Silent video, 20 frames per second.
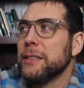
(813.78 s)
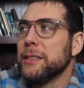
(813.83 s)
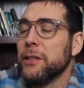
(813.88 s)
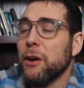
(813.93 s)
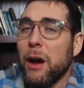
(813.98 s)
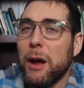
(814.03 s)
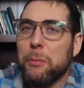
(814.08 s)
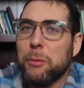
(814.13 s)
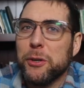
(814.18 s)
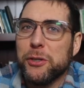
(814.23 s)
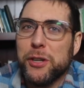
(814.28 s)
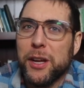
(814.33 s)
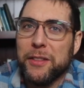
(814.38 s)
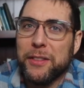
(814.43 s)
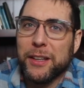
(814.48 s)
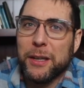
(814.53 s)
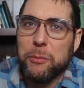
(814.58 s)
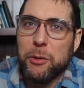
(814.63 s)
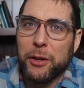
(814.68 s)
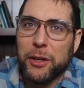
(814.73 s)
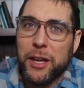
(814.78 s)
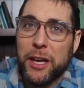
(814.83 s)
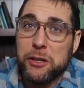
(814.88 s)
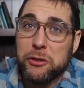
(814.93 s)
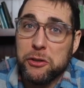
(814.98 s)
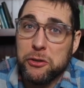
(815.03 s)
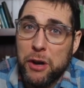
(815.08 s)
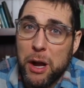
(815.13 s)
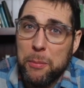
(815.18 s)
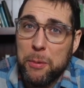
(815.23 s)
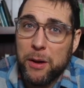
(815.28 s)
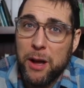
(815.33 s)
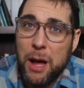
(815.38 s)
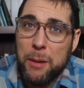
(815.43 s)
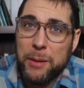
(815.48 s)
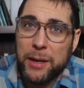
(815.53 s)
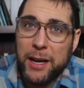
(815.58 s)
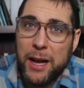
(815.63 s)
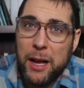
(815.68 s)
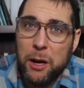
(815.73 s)
No, I appreciate the communication. Drop a
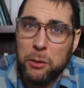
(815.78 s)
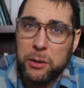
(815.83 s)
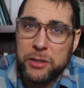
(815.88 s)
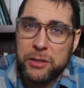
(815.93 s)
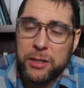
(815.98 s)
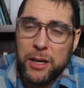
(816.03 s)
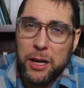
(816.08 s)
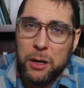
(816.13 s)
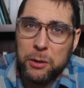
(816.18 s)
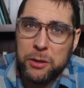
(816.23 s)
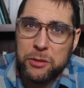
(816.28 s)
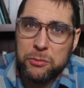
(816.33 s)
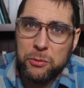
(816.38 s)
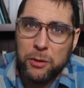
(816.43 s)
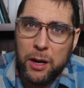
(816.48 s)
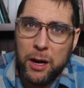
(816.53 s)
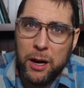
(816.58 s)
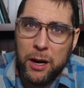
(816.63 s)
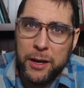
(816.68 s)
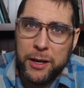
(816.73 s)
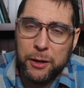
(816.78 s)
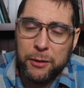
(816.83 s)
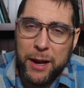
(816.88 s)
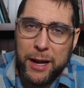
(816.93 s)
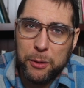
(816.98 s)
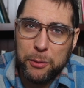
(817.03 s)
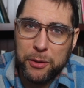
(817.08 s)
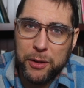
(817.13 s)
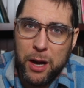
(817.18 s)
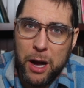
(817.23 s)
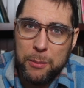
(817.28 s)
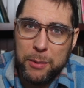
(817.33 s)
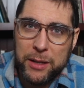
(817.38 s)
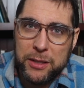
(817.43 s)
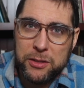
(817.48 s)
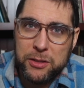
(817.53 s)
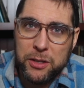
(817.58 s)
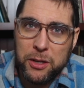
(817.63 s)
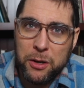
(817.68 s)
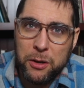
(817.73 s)
comment. I always, I always uh, interact with
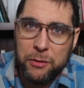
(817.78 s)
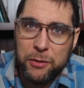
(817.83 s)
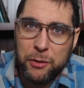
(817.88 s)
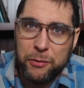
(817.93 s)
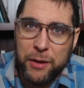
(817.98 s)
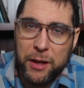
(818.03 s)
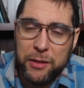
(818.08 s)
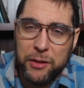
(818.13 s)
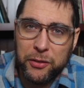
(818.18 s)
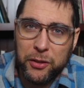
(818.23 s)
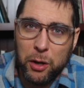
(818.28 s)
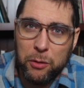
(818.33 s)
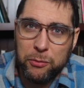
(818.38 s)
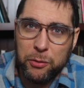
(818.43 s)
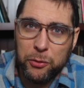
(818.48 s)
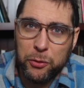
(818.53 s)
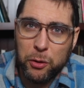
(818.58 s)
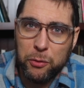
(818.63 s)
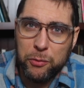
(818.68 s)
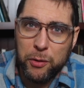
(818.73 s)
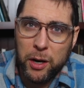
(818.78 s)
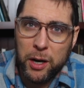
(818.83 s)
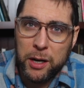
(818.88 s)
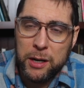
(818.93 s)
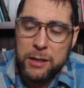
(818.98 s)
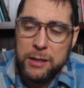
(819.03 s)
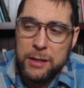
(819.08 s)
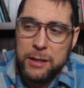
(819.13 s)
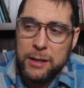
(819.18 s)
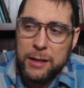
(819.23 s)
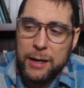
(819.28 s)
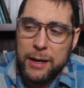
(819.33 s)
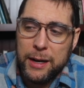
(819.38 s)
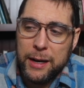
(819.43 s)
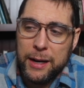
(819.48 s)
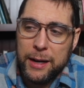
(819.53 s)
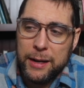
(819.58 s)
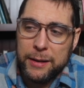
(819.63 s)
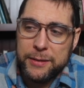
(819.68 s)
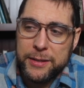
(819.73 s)
comments. So if you found this helpful so far,
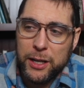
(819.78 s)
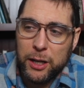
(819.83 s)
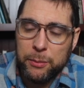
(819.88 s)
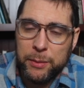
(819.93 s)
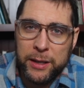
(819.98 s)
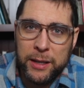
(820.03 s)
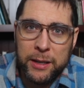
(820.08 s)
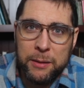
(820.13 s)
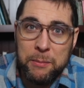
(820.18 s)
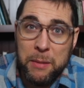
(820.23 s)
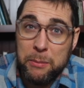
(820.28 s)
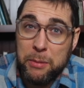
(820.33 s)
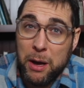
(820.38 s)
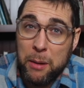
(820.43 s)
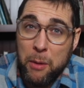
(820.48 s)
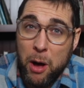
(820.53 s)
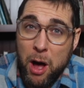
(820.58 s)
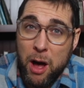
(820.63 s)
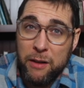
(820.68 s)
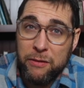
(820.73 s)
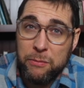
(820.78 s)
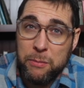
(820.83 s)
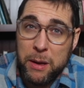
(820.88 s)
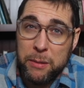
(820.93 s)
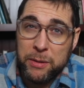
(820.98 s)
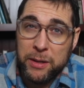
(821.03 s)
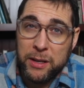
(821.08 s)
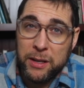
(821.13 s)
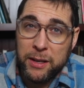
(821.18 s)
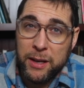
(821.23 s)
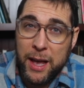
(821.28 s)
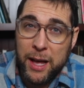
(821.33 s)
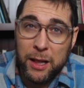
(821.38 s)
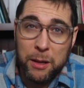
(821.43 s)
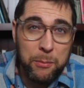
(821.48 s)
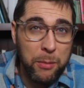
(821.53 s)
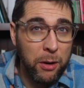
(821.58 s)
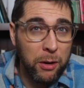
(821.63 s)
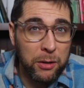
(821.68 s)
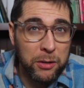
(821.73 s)
uh, tell me maybe I'm off. Maybe
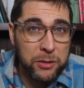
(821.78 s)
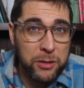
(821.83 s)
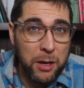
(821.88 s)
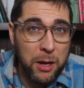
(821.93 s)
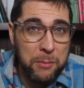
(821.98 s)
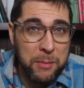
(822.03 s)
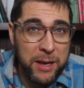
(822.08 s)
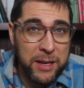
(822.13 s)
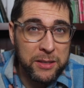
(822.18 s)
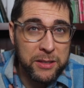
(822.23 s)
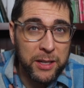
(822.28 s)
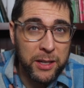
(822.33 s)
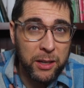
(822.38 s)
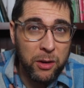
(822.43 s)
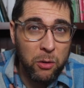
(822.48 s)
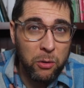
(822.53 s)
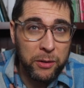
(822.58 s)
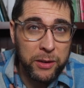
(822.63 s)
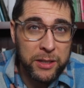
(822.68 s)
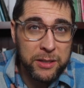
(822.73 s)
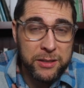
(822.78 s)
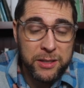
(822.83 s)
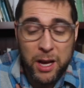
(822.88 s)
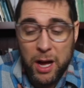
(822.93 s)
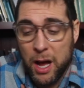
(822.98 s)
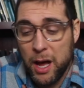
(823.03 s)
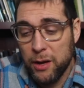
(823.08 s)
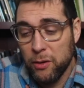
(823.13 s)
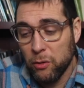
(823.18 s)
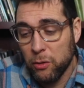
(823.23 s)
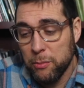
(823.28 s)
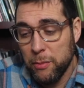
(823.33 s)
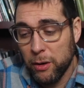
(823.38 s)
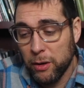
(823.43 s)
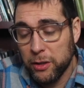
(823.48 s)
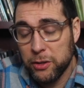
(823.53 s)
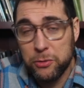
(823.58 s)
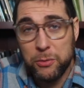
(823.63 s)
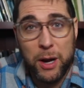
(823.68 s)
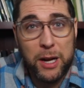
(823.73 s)
Alan Parr is amazing, or he's not, or
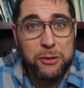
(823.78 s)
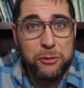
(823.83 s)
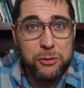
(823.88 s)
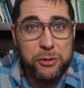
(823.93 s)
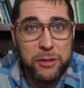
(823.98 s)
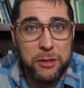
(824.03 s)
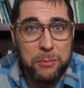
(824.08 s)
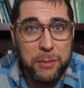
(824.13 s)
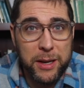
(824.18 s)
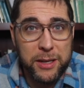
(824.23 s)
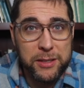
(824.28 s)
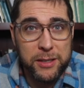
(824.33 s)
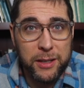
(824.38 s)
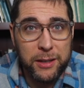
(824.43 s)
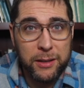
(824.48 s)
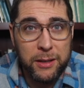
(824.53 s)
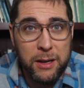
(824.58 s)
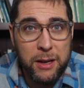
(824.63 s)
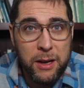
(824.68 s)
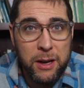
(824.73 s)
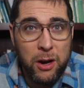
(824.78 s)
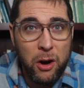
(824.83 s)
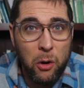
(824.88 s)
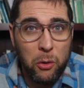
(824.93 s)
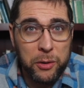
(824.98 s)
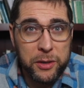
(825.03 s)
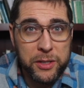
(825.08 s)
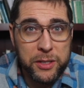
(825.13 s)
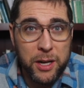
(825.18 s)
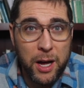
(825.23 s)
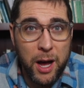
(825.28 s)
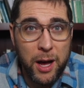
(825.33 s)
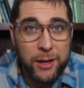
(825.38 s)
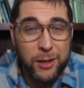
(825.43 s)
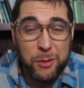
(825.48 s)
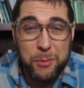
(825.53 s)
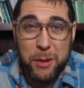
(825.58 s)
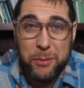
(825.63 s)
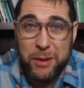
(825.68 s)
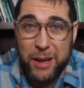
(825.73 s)
Marcus Rogers is amazing, or he's
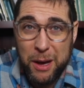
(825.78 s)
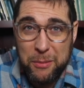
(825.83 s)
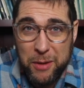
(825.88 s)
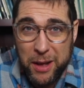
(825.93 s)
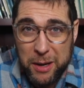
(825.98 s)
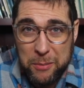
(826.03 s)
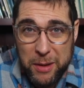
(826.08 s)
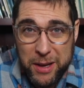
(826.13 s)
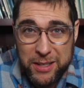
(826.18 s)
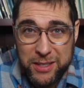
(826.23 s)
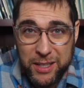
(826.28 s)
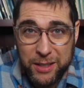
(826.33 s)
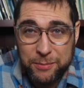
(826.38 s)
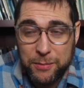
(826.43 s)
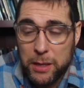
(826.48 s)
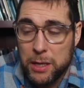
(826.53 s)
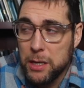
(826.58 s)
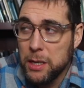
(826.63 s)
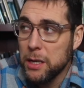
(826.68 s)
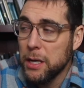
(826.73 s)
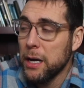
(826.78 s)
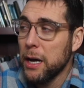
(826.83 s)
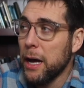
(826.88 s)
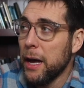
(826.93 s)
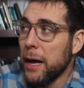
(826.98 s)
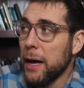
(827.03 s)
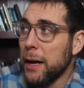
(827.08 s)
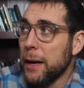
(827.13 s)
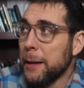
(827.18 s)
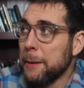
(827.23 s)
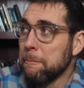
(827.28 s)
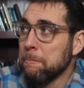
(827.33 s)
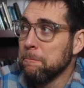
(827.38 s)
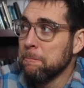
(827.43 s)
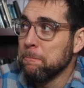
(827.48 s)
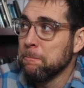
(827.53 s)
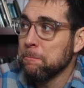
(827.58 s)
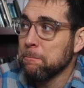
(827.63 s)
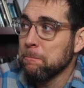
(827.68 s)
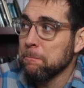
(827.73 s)
not, or maybe I'm not amazing.
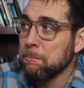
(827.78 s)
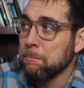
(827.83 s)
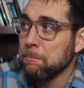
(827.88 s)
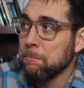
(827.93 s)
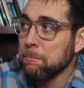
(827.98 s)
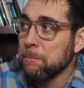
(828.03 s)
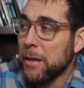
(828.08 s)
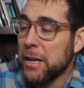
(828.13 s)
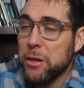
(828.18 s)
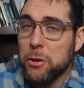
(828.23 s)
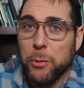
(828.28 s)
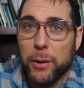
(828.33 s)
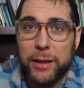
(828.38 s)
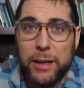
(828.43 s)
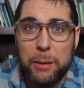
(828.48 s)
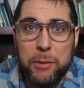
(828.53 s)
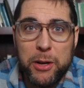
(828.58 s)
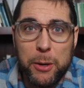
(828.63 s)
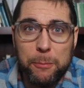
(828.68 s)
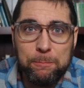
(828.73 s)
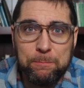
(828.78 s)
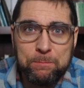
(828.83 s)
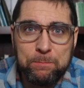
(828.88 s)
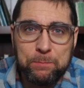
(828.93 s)
Um, either way, let me know.